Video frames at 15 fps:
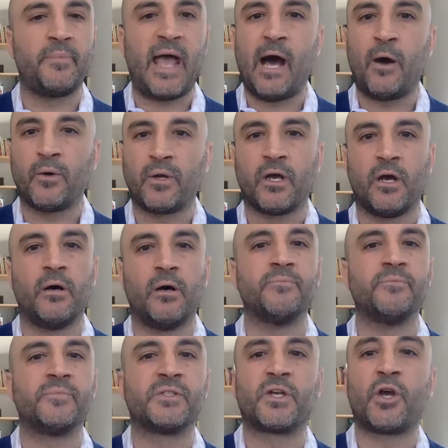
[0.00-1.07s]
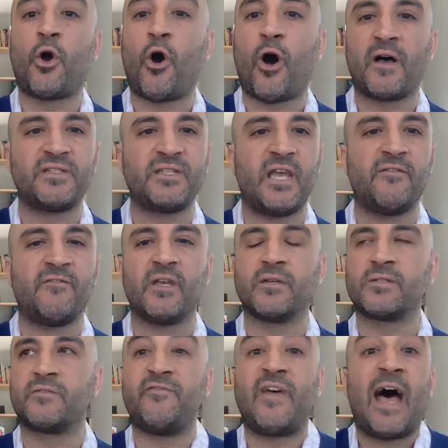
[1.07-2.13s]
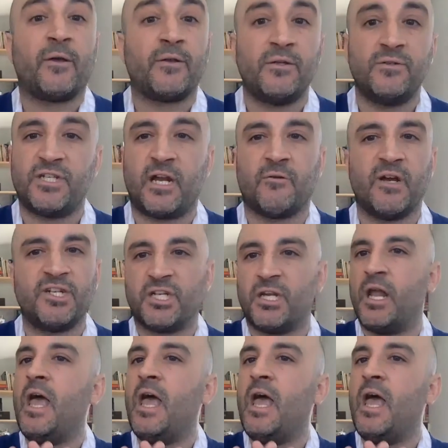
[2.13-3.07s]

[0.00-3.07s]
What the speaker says: outcomes, cost savings, value generation.